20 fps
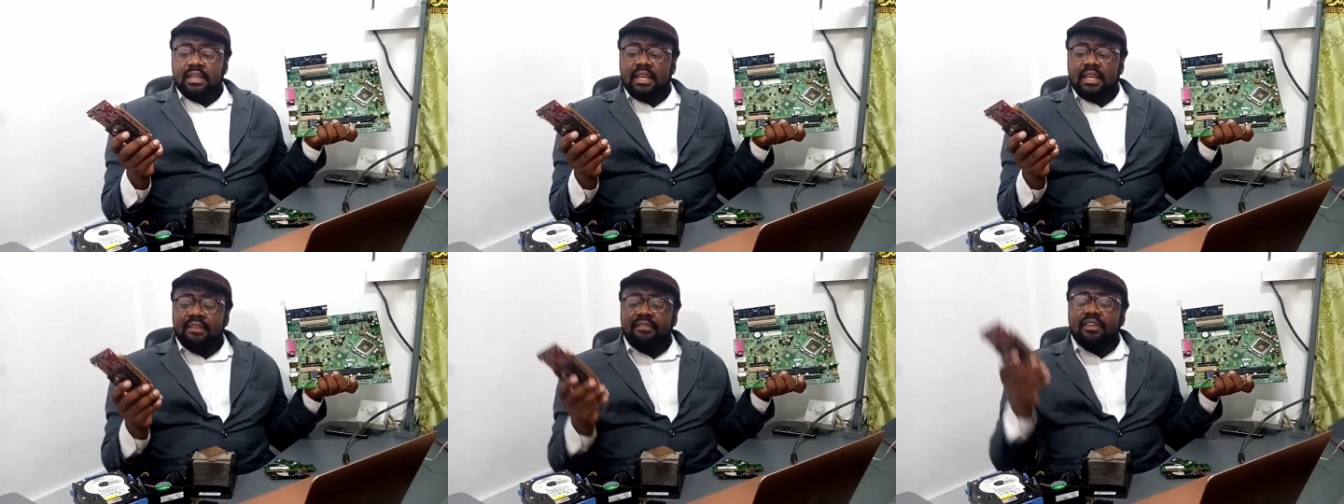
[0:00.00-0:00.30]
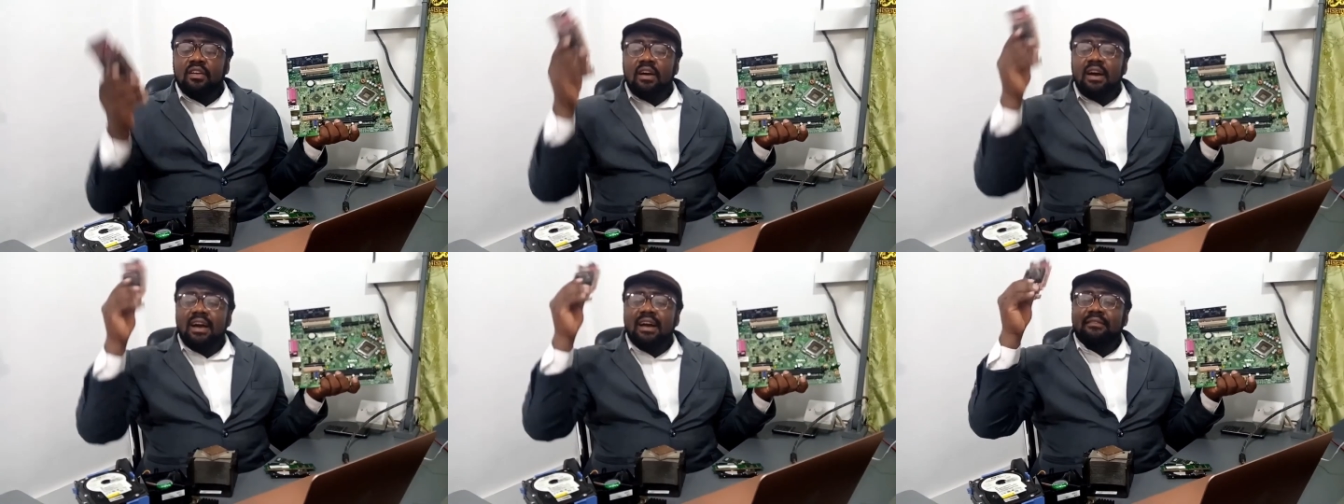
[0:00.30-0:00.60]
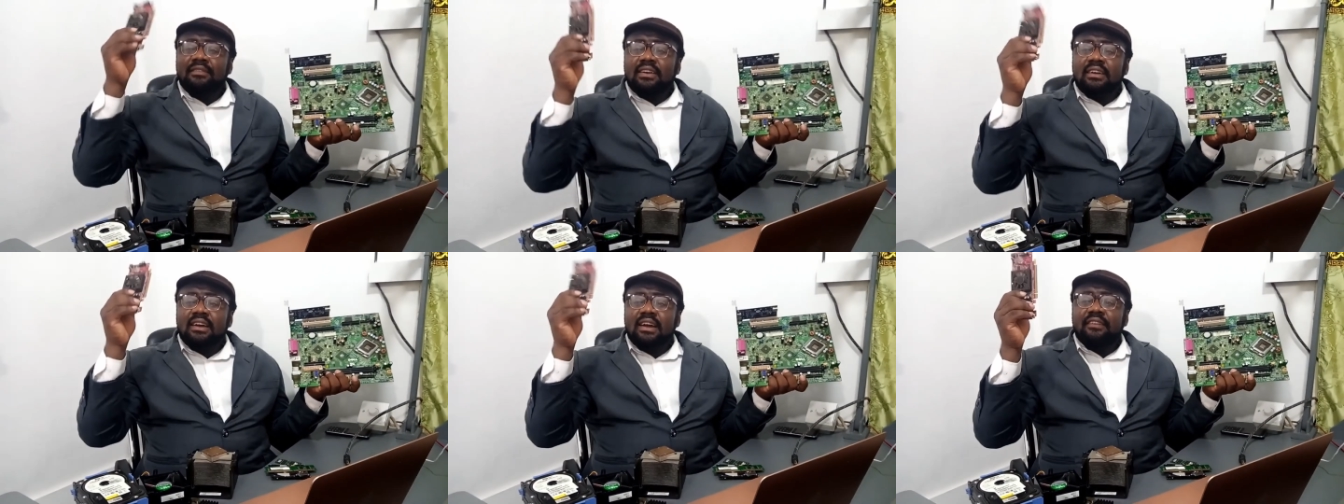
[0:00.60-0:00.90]
if you don't
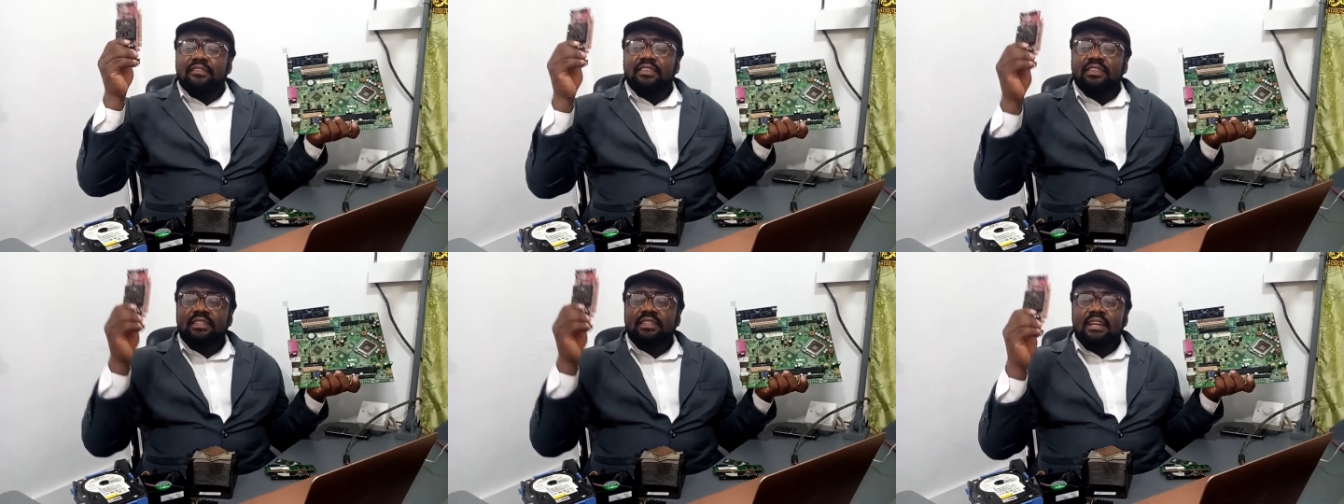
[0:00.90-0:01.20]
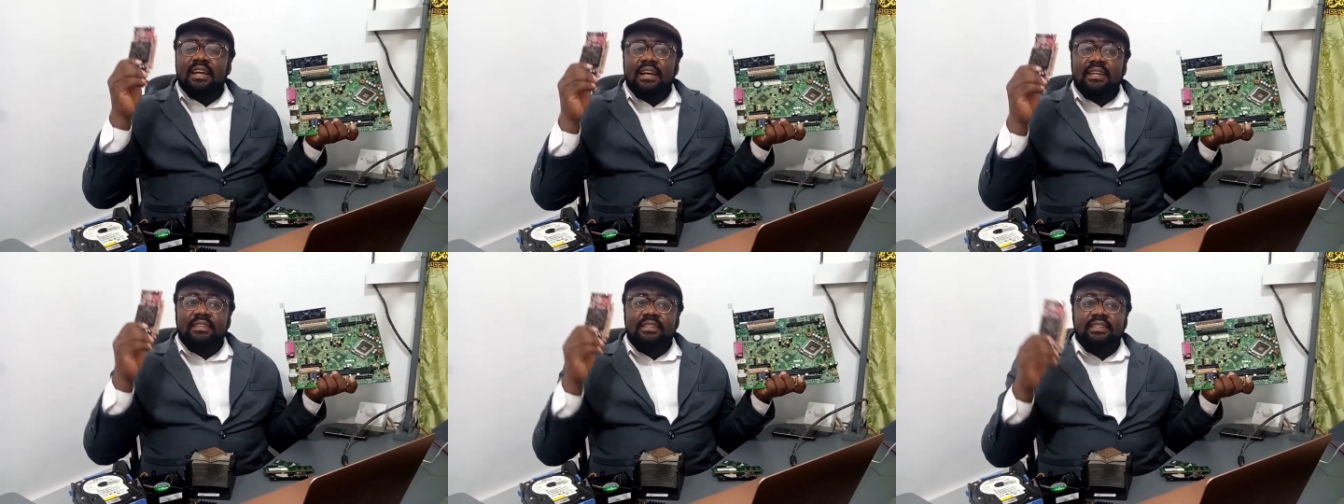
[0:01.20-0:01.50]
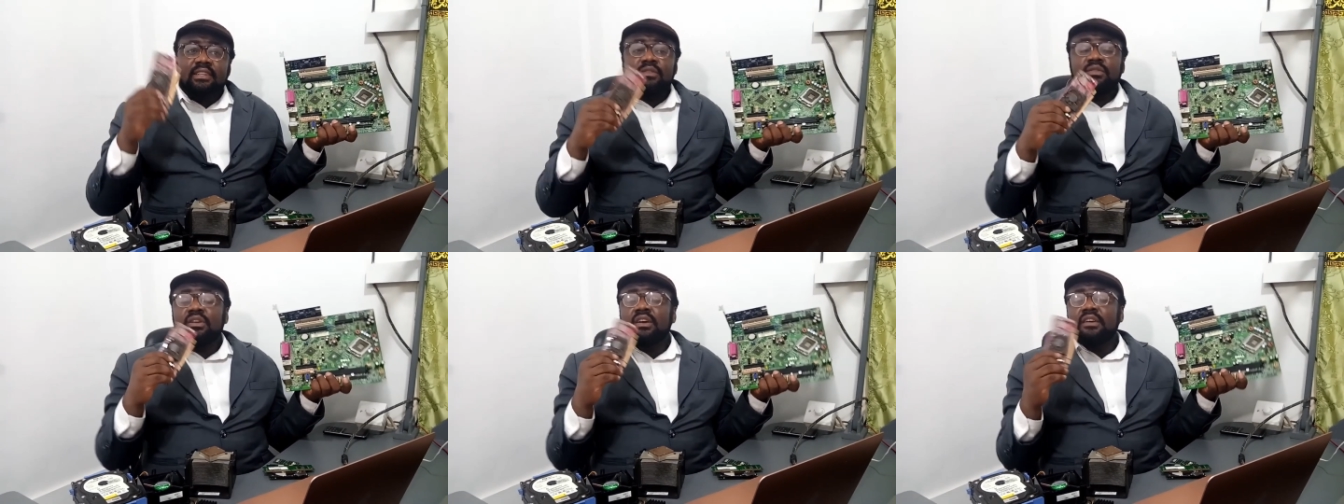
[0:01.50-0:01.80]
have a graphics card,
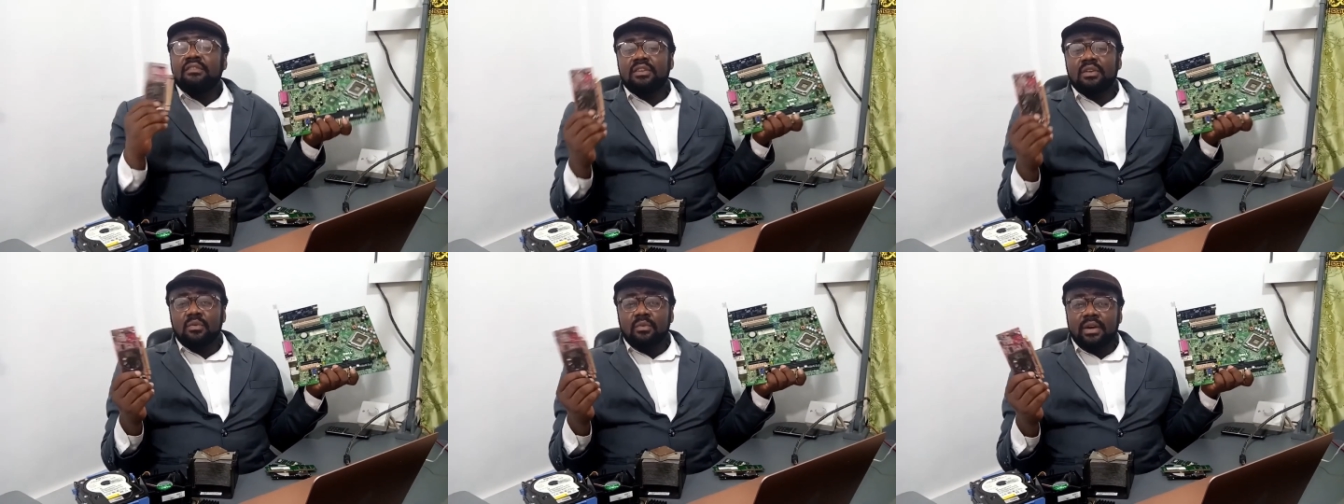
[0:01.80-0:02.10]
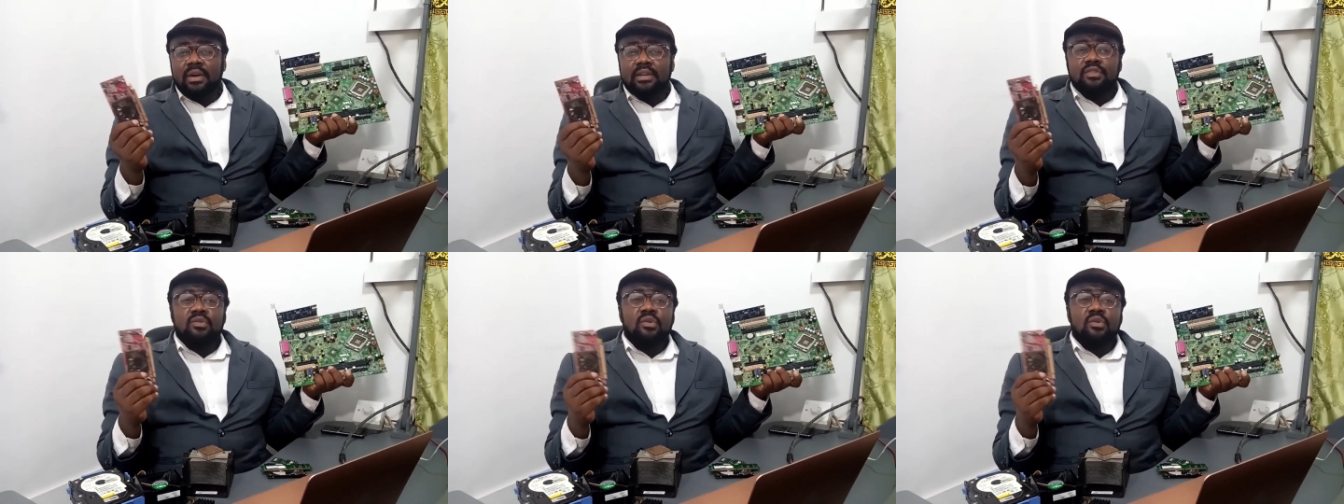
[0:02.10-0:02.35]
they will not even work.